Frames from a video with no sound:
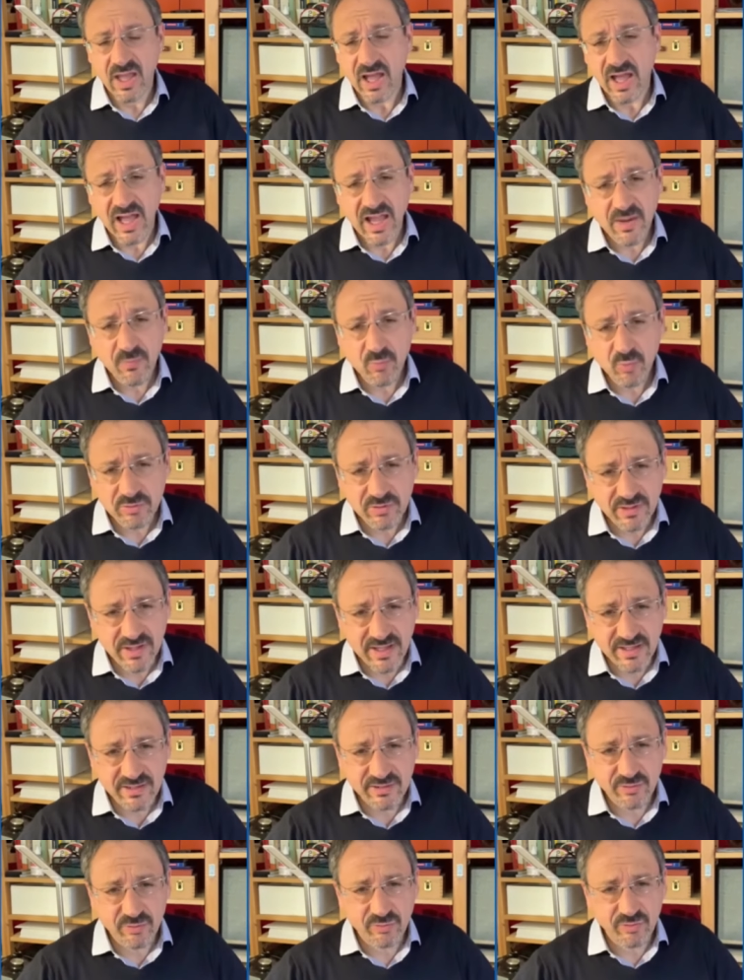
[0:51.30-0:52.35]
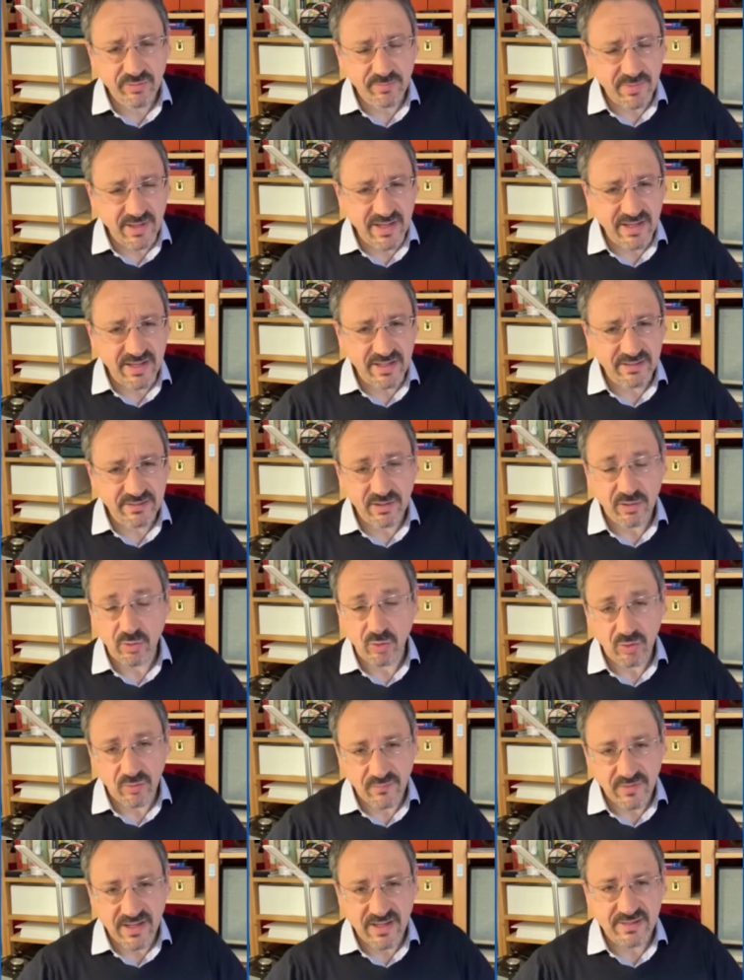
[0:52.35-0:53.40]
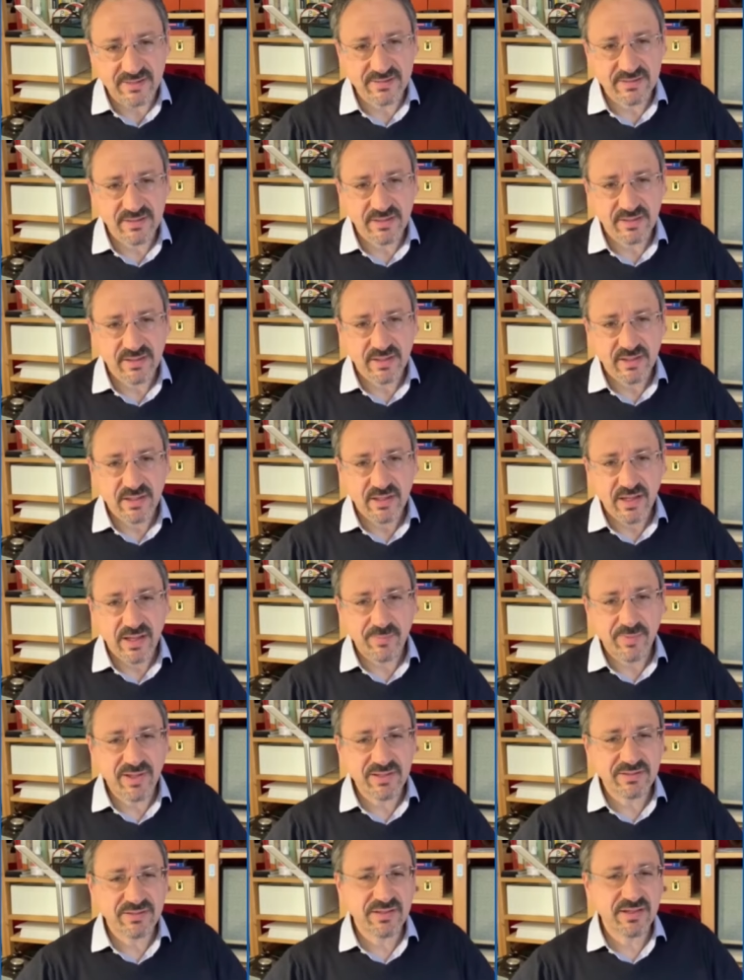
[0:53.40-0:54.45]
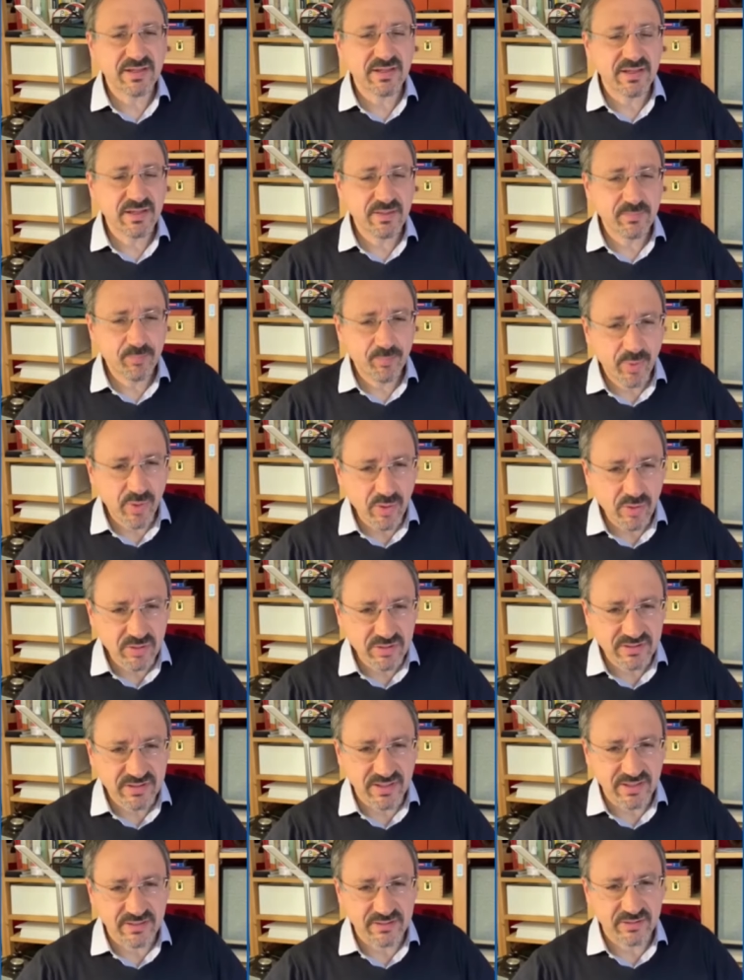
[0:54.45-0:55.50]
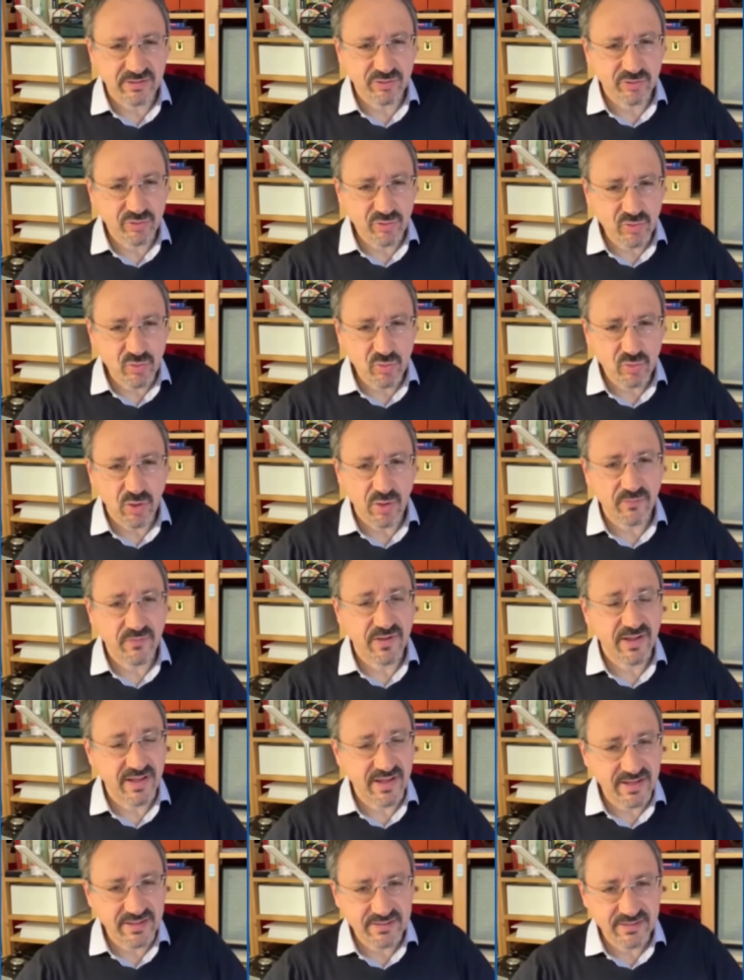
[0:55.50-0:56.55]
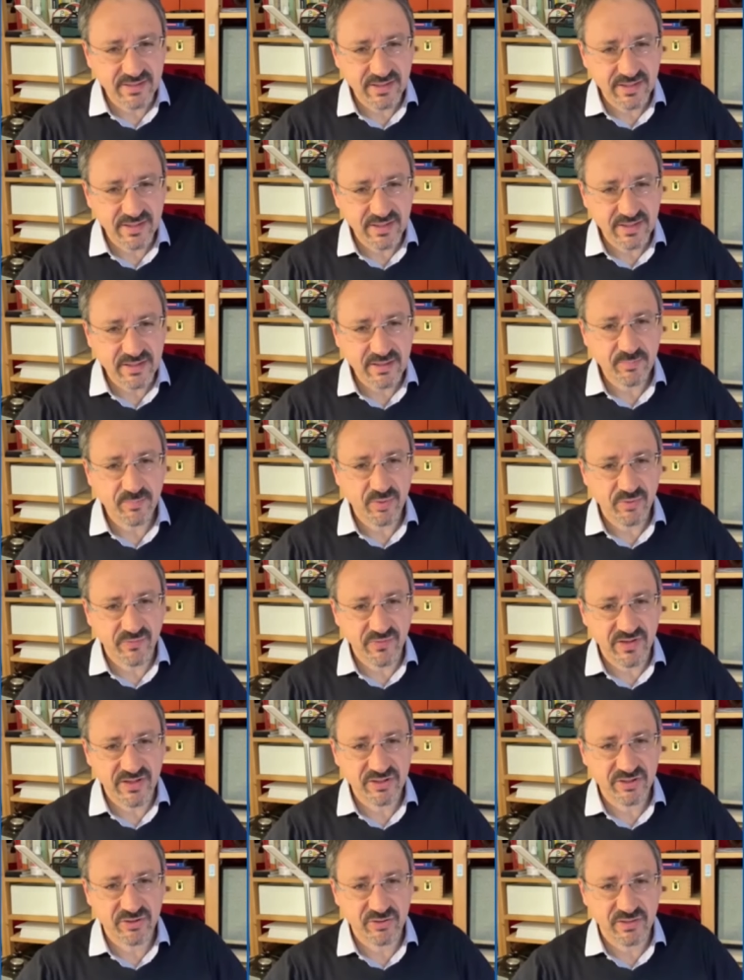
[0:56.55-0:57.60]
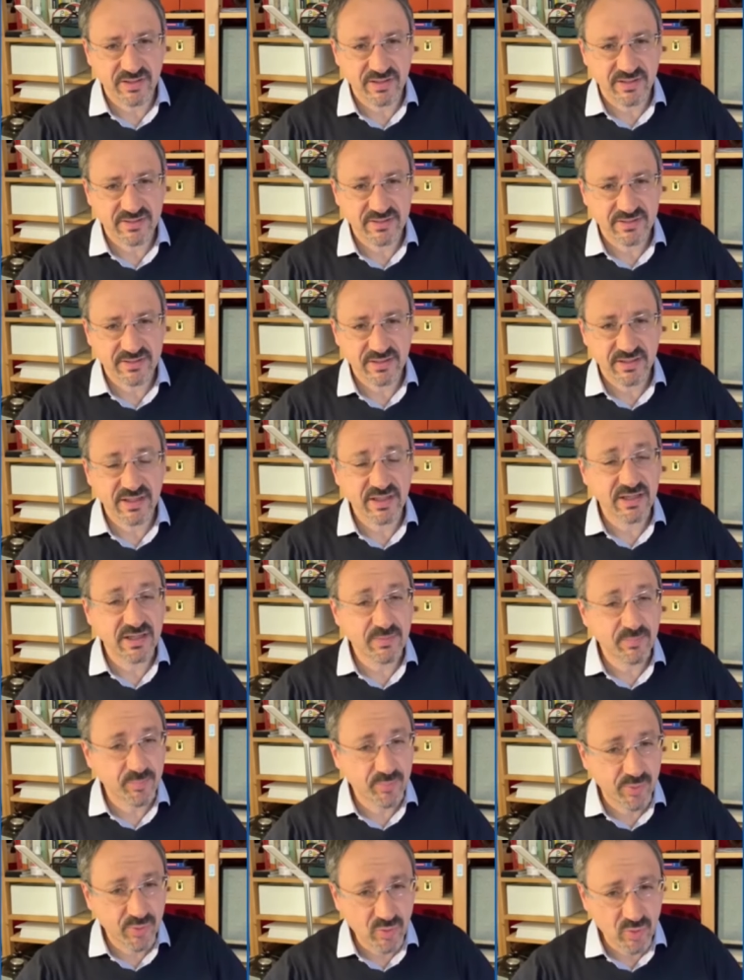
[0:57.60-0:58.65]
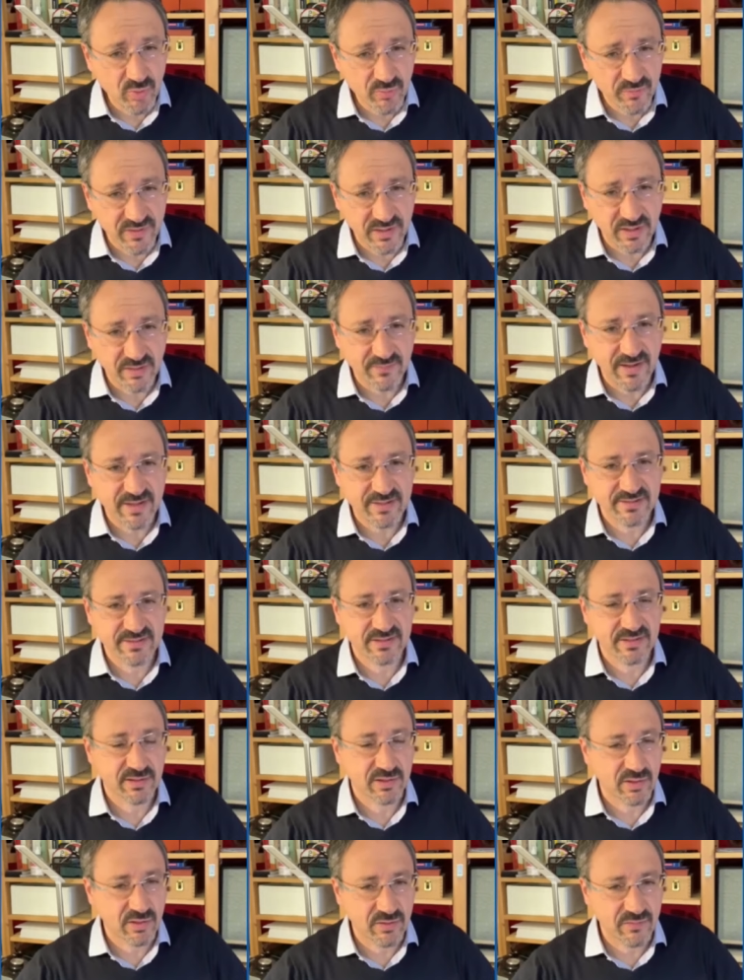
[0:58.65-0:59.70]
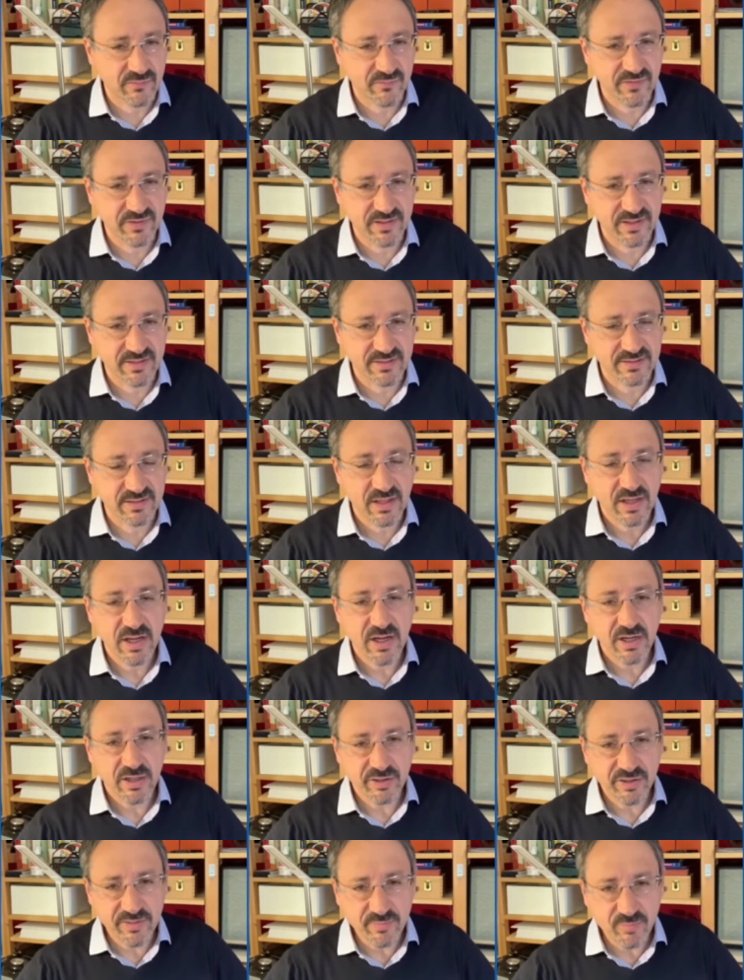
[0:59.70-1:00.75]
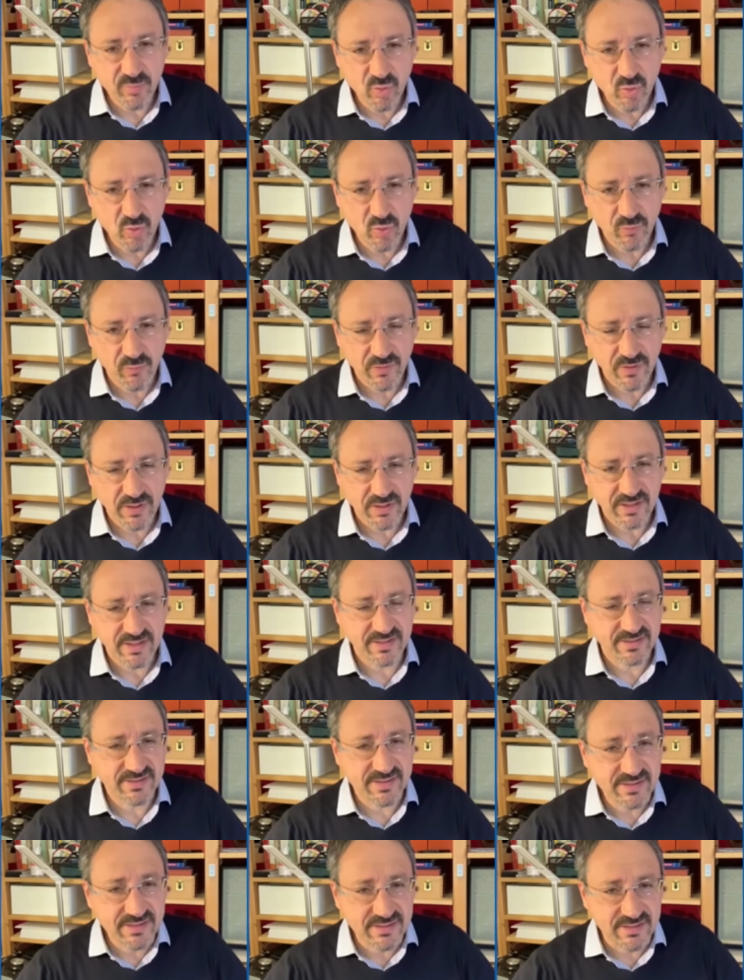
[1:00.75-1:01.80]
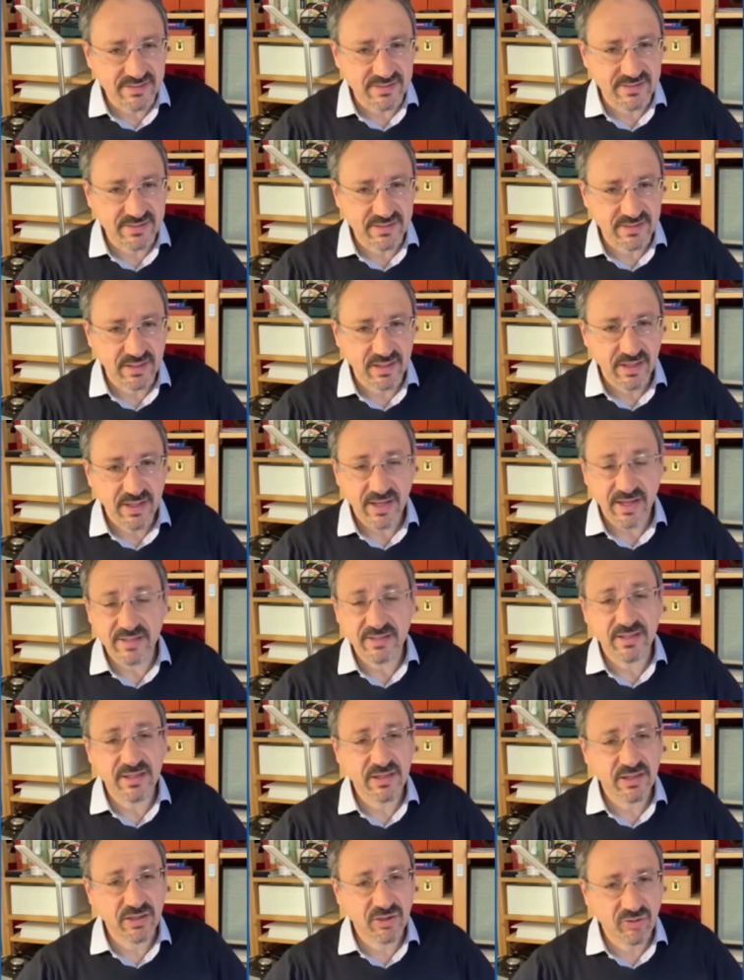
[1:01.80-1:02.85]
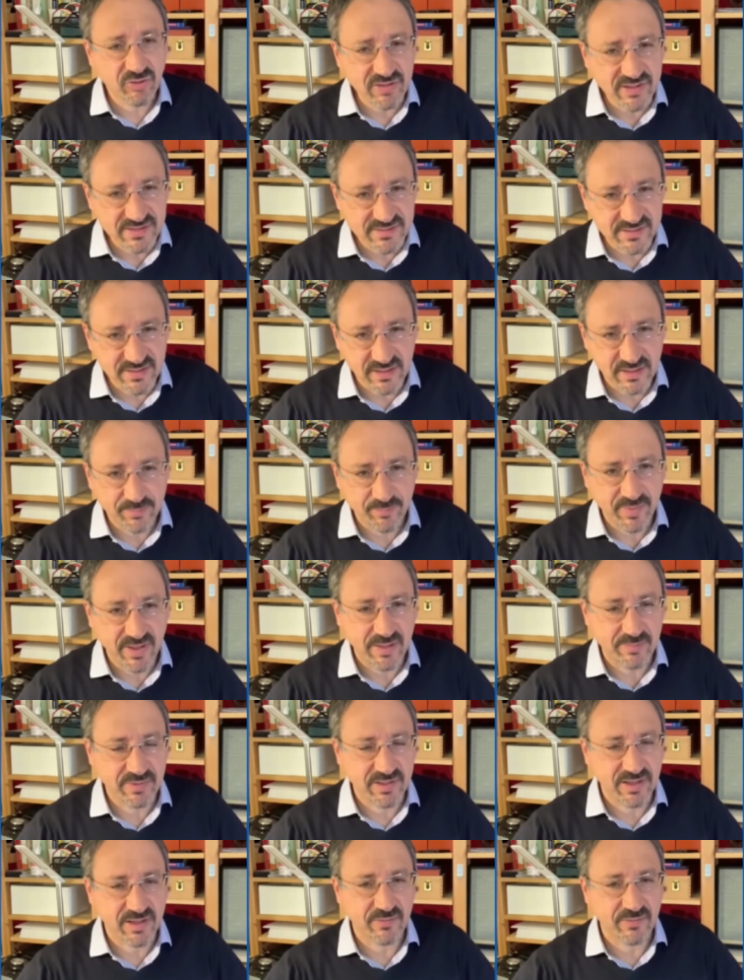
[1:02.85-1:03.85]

I would like to remind all of us about the important role of healthcare professionals in improving vaccine confidence, remove hesitancy, and increasing public